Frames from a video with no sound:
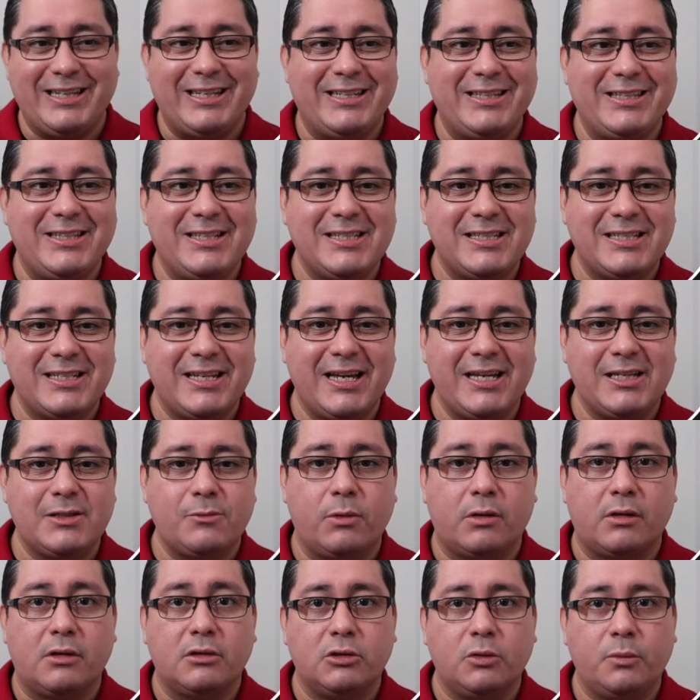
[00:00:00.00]
In this case,
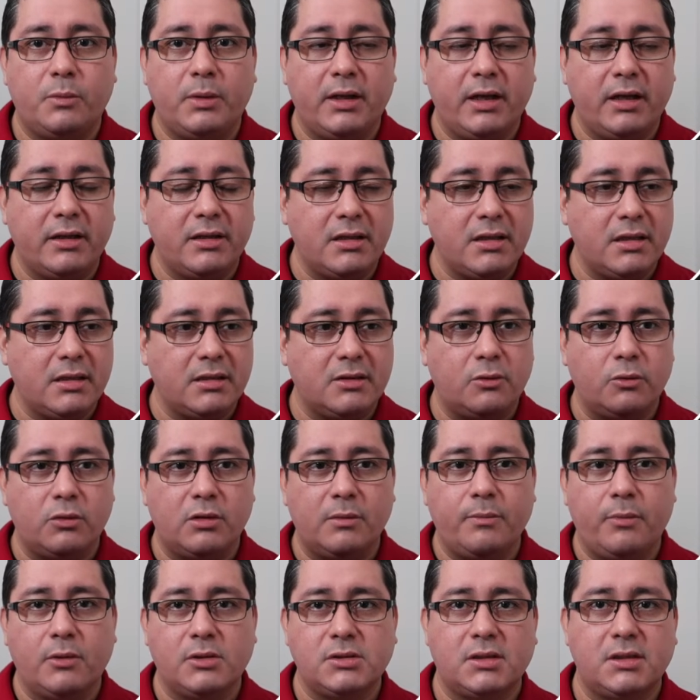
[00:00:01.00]
we're going to be adding it to the
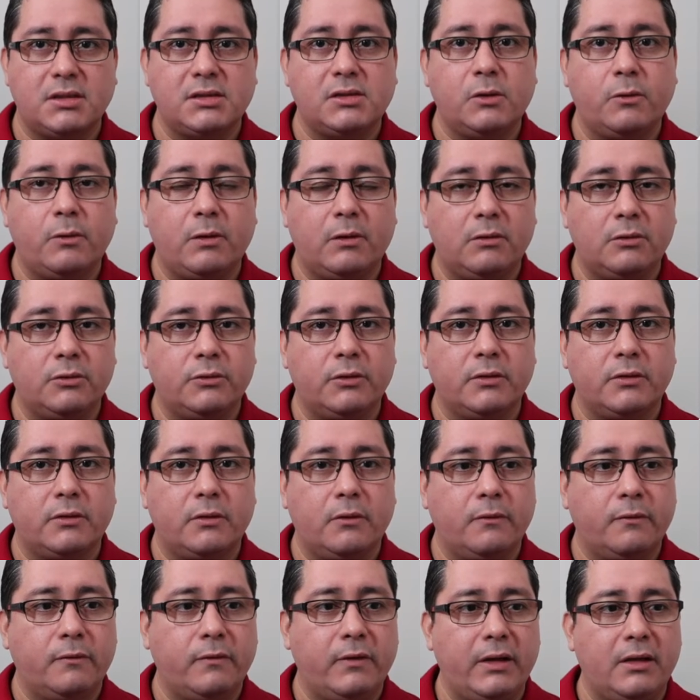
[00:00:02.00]

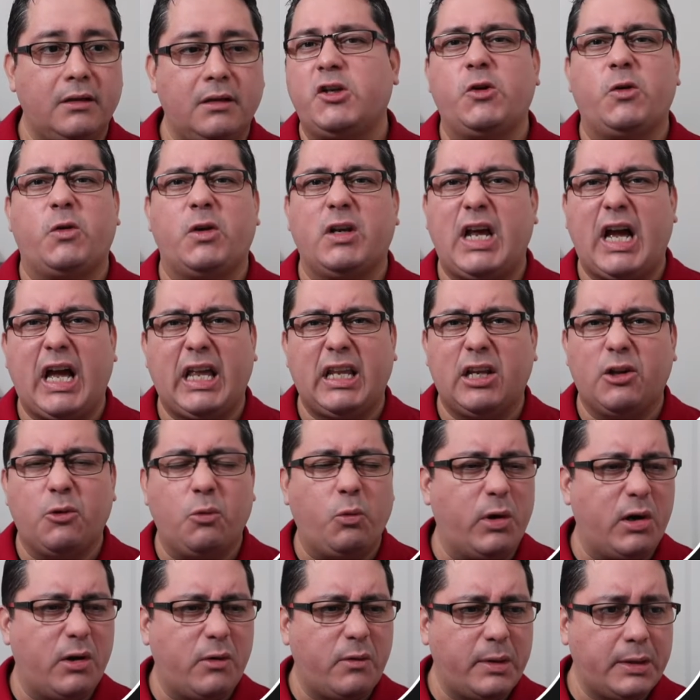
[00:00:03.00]
PostgreSQL.go file. You can add it
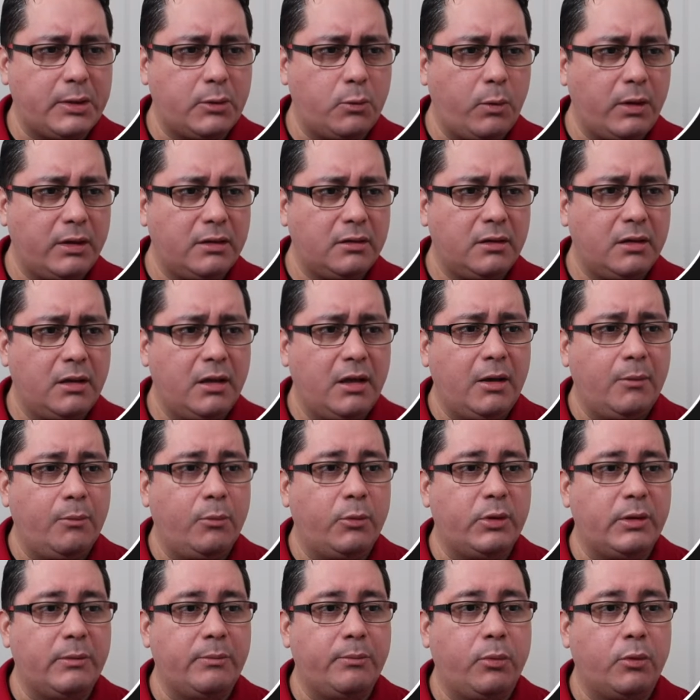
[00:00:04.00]
wherever you want,
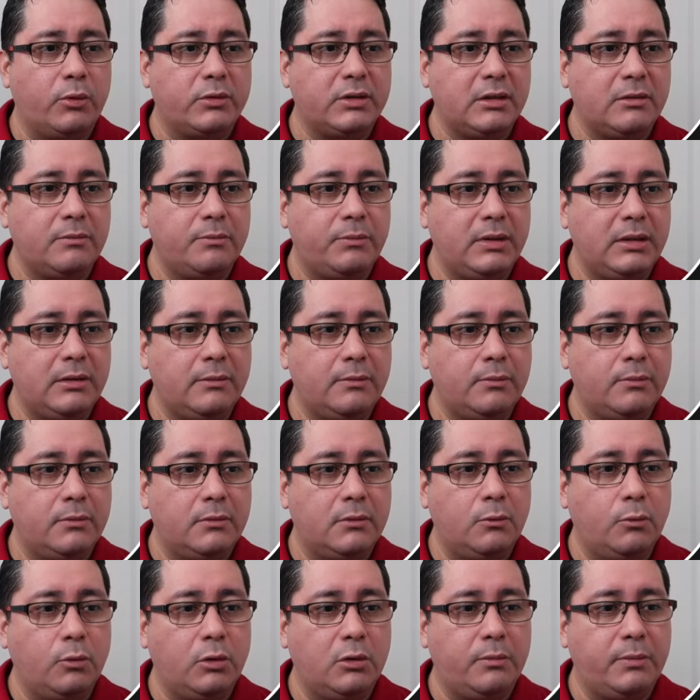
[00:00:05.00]
but important
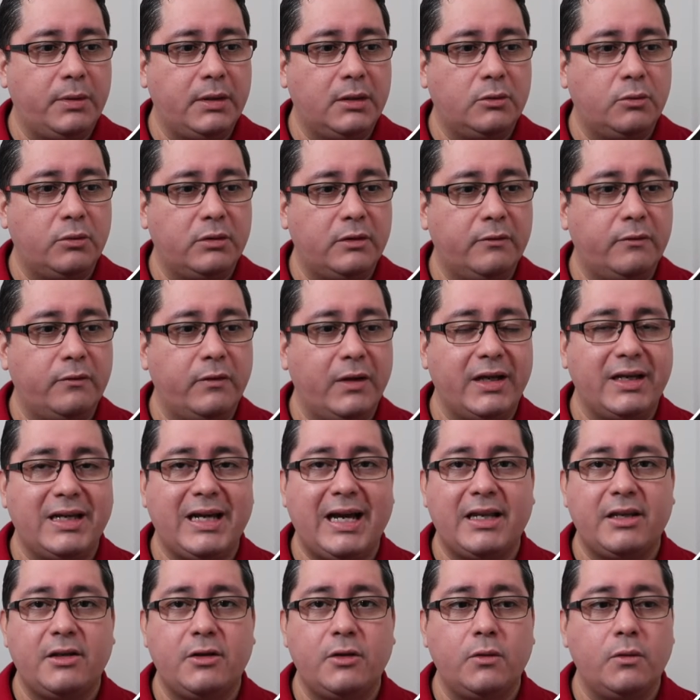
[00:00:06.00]
will be to define
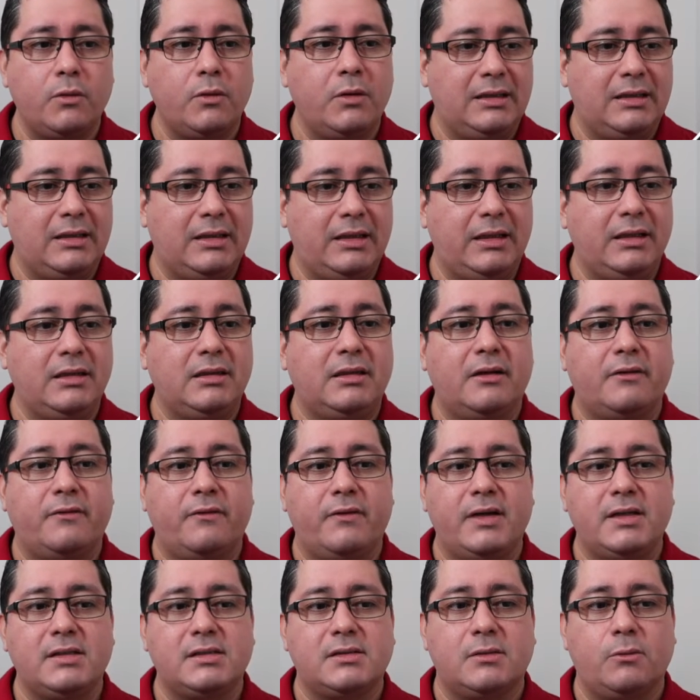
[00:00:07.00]
a new
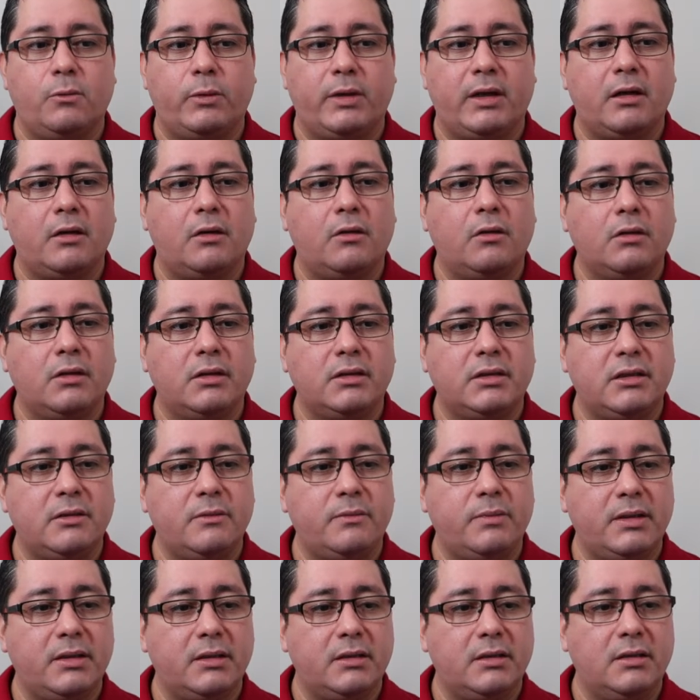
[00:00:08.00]
interface. We can call it
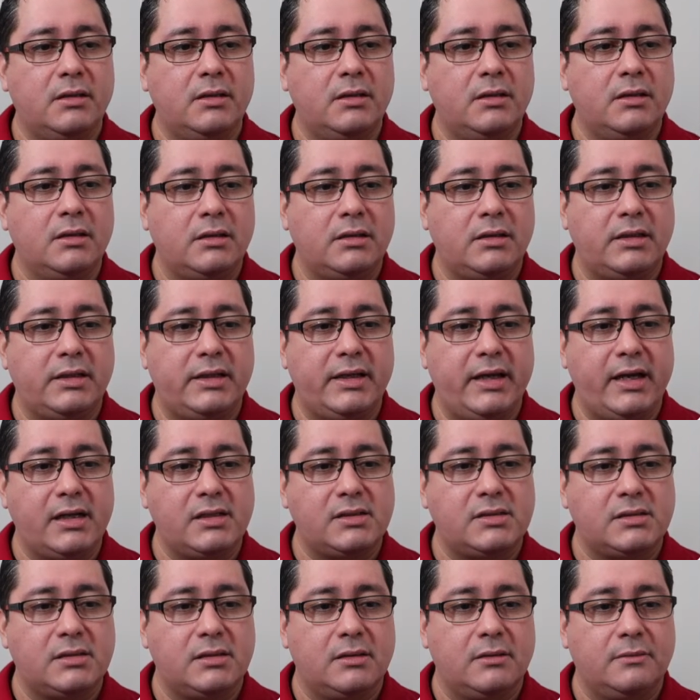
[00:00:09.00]

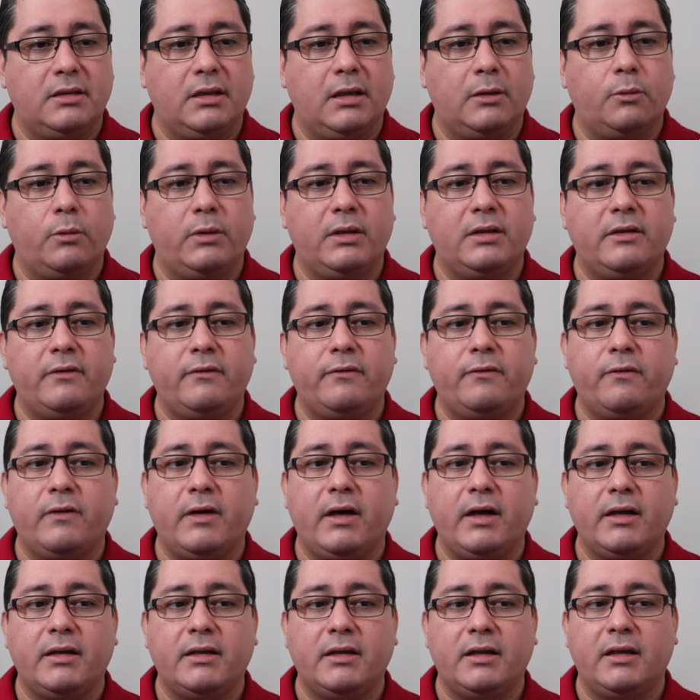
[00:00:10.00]
DBTX that will
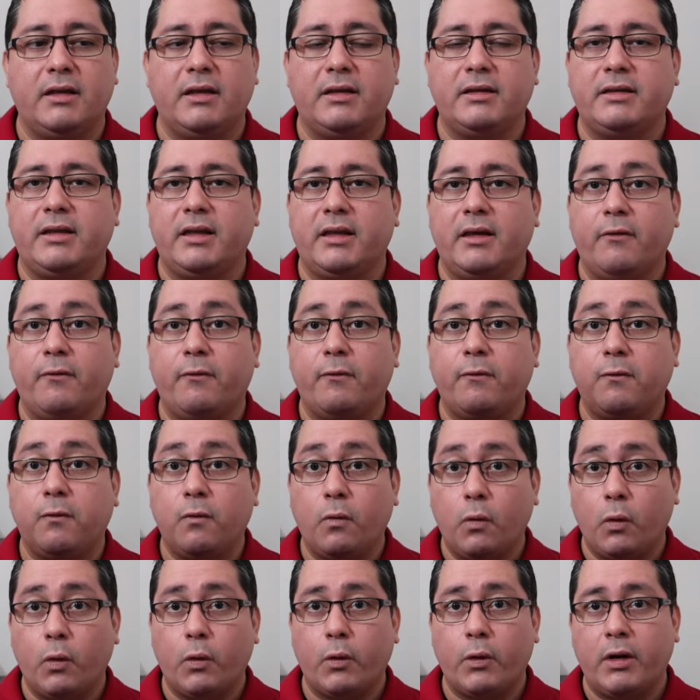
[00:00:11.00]
define the
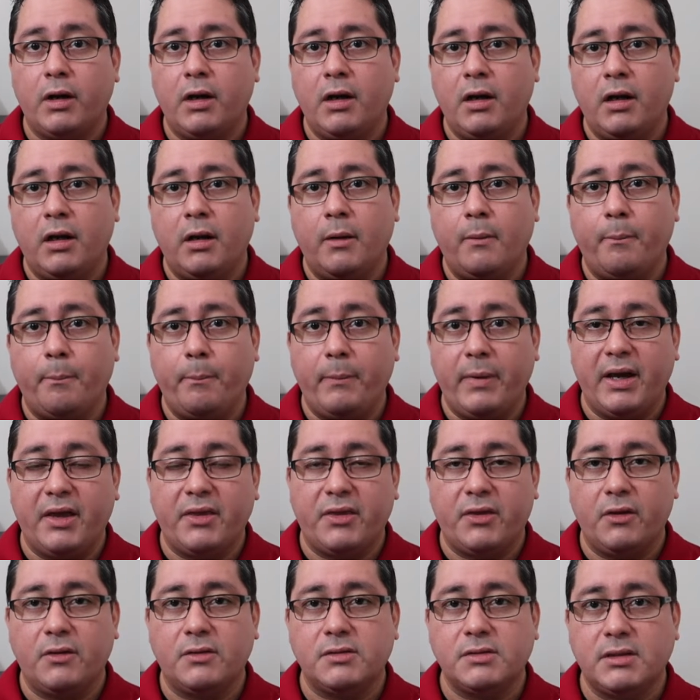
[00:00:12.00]
four
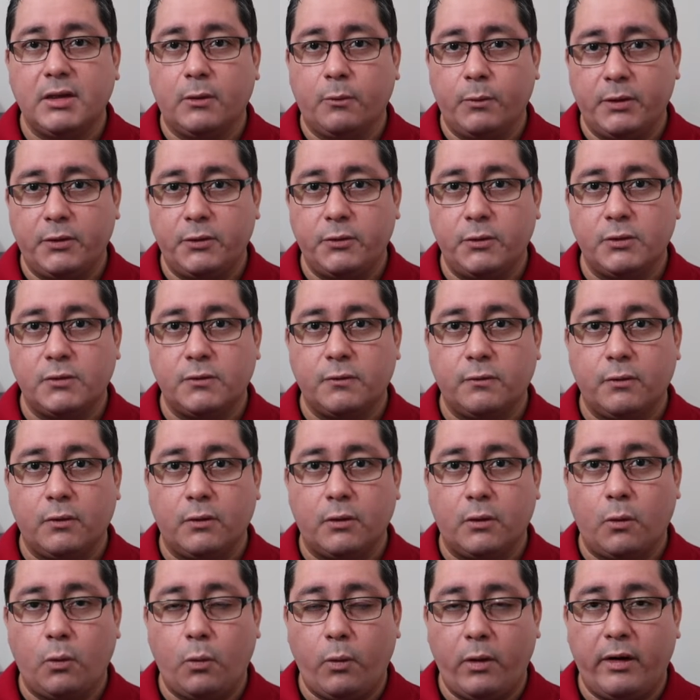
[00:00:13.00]
methods that we use
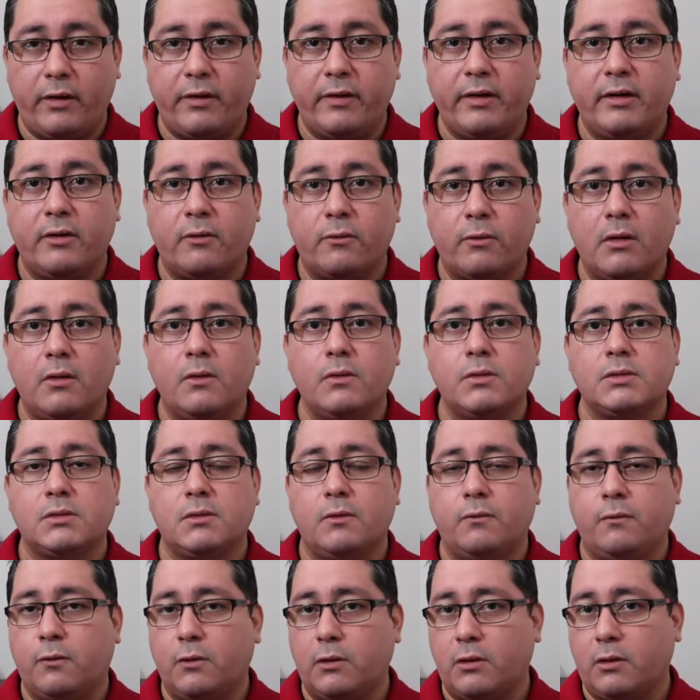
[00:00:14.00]
for querying rows,
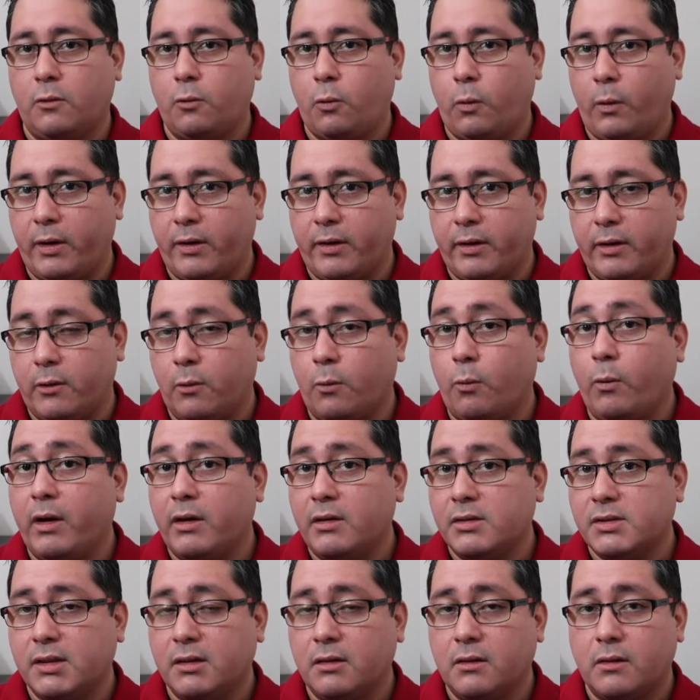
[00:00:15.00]
for querying one
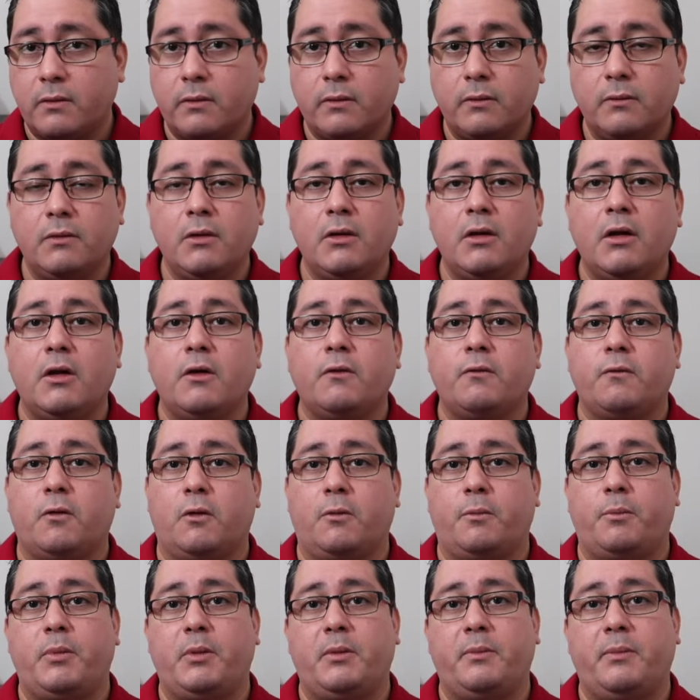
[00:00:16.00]
single row,
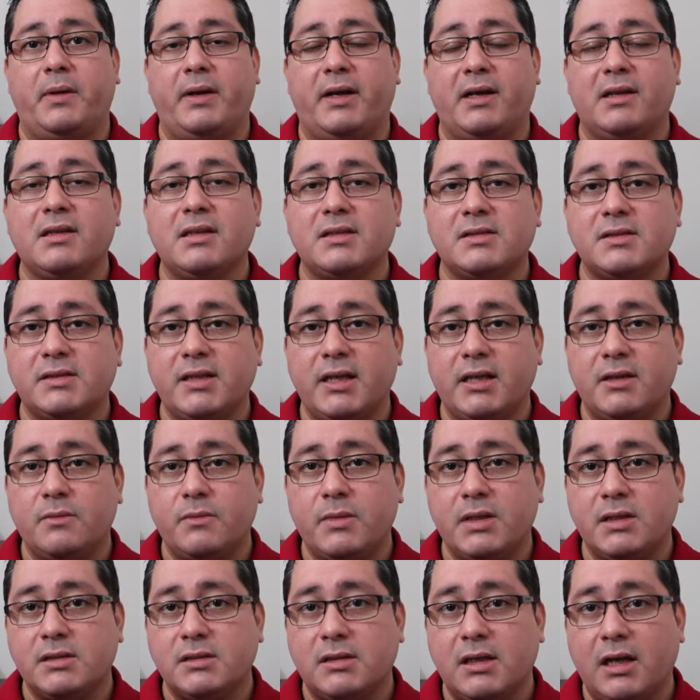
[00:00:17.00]
for preparing
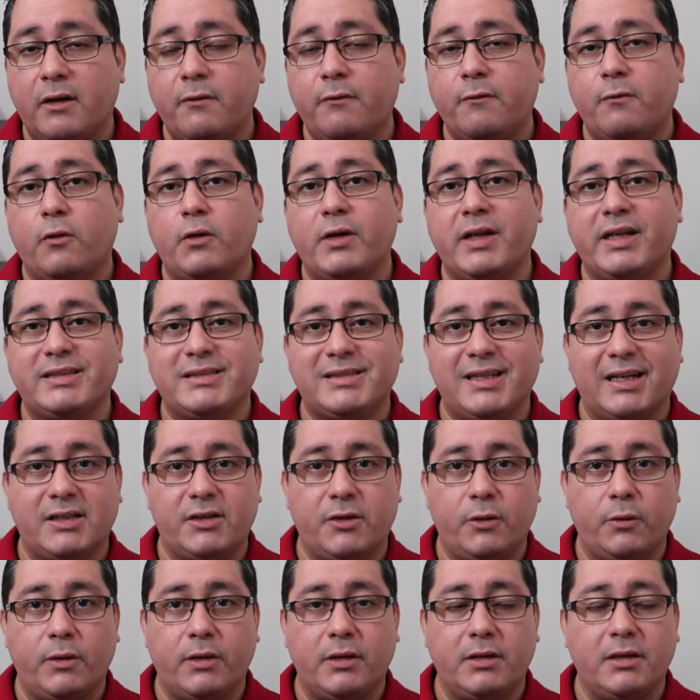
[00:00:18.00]
statements, and for
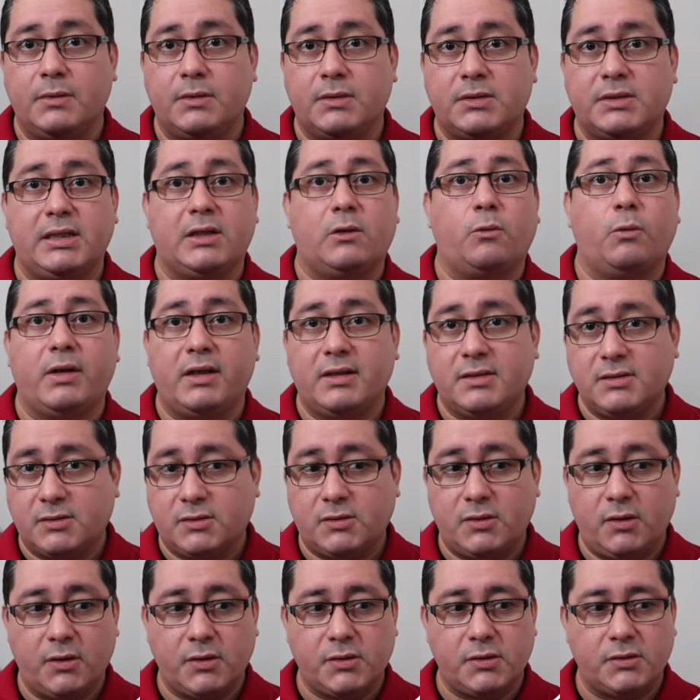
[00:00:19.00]
executing SQL
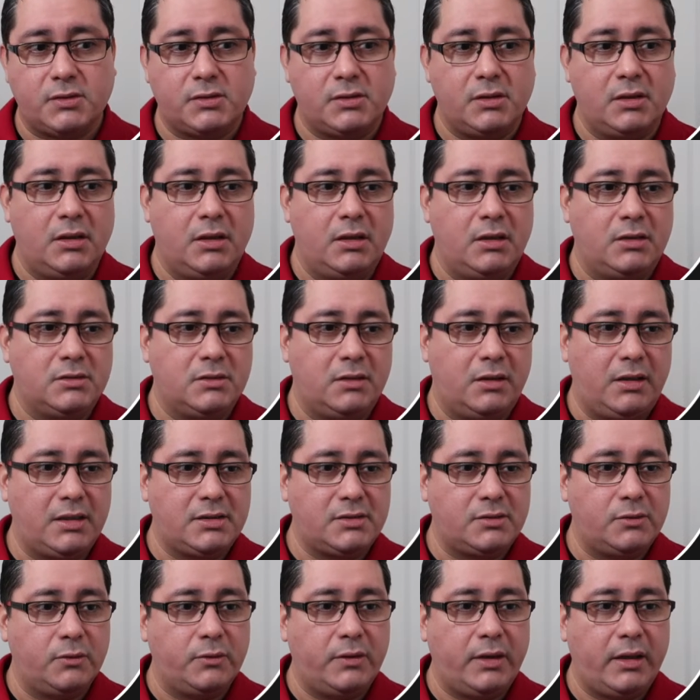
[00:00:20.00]
instructions. So
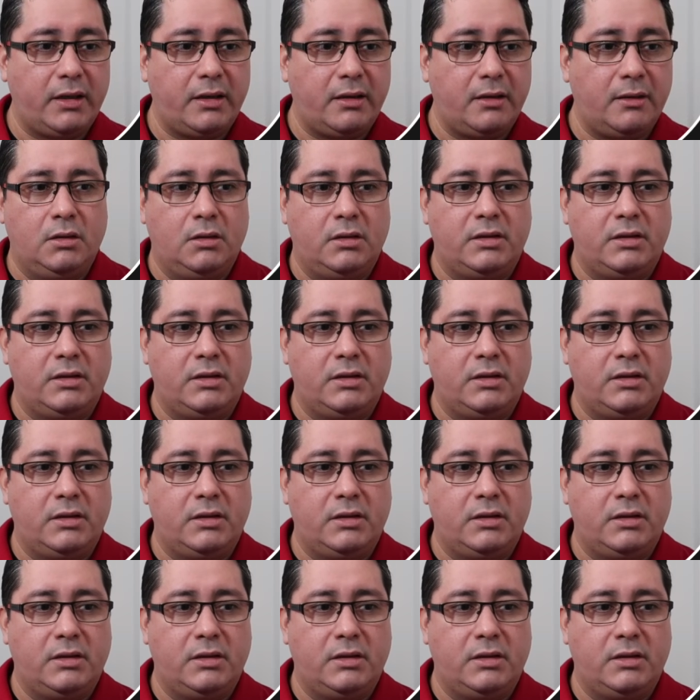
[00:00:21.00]
let's do that.